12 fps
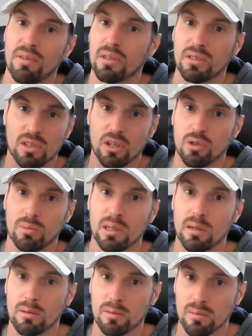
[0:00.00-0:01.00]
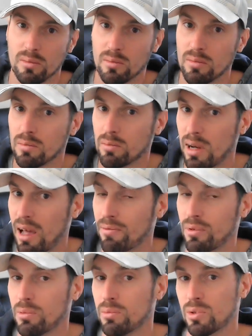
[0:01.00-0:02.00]
social media
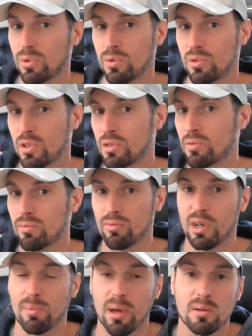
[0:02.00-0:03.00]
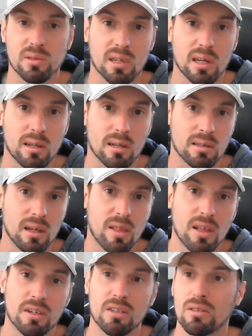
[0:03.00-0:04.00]
platforms, or just repost it, and
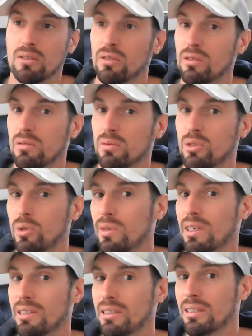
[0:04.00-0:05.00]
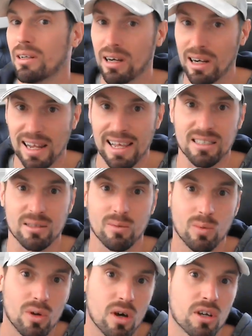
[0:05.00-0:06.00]
then you're doing less
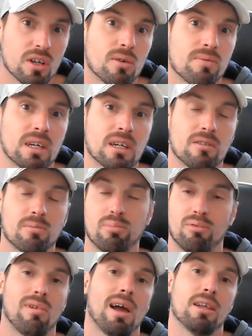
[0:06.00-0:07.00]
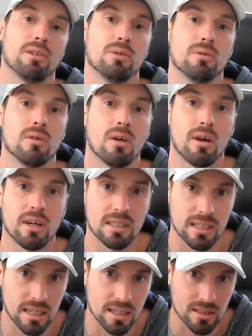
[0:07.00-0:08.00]
work. You're not thinking of brand new
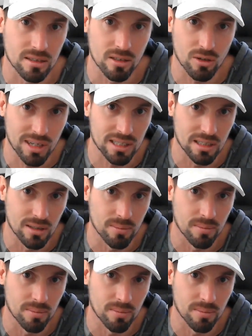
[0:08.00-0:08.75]
ideas and creating them.